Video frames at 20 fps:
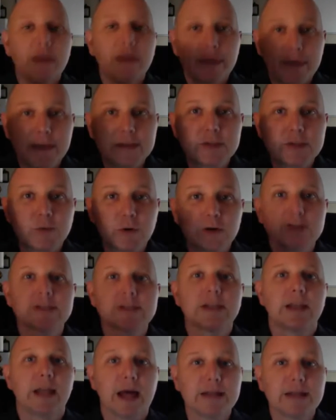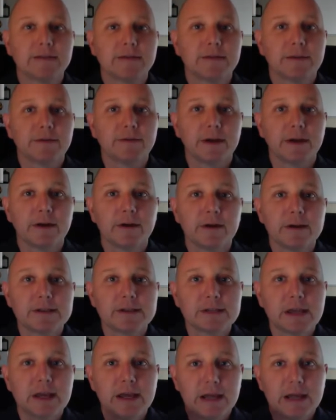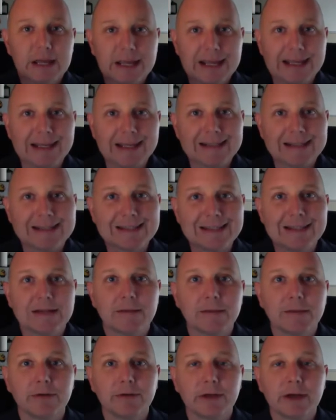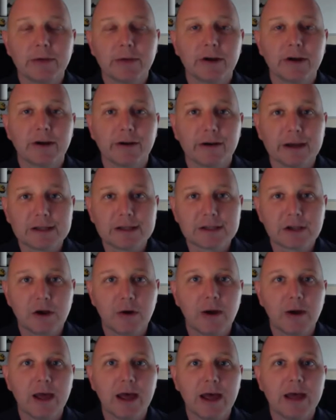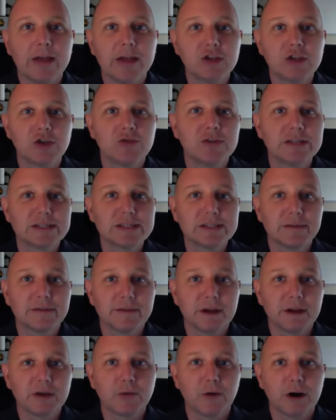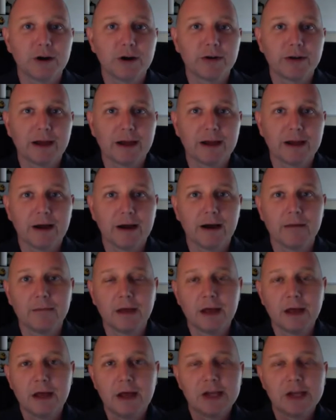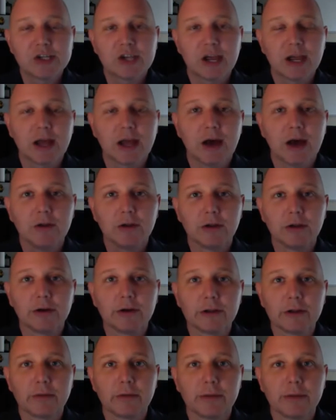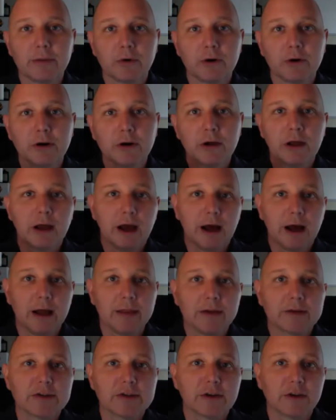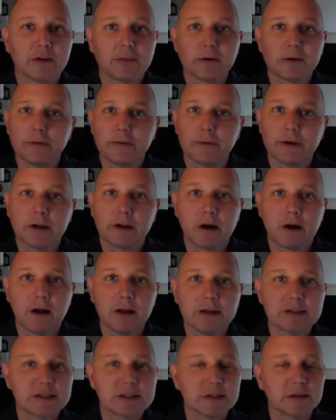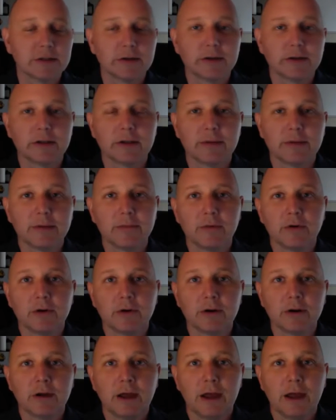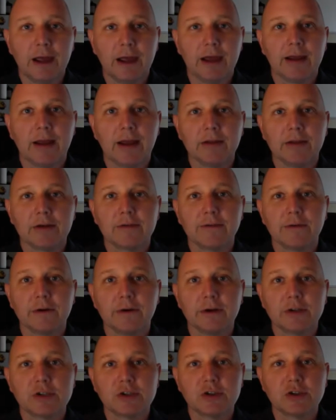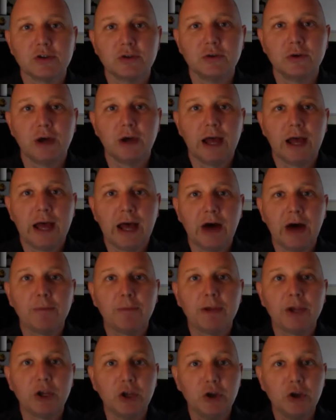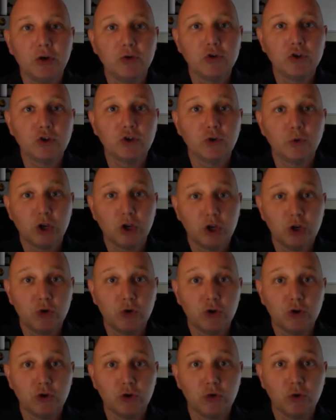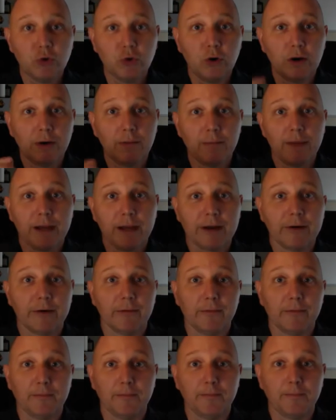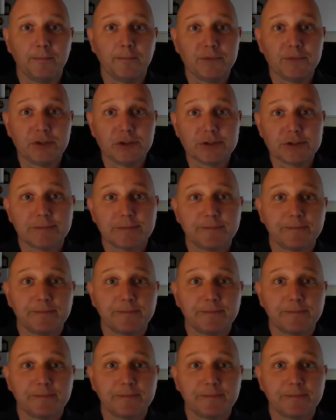this works in lots of different areas. It is DW Liquid ROS. Go ahead to disinfectwater.com. Check out, learn a little bit more. On there's our number if you want to call us to learn a little bit more. And I look forward to helping you do what you do better. Cheers.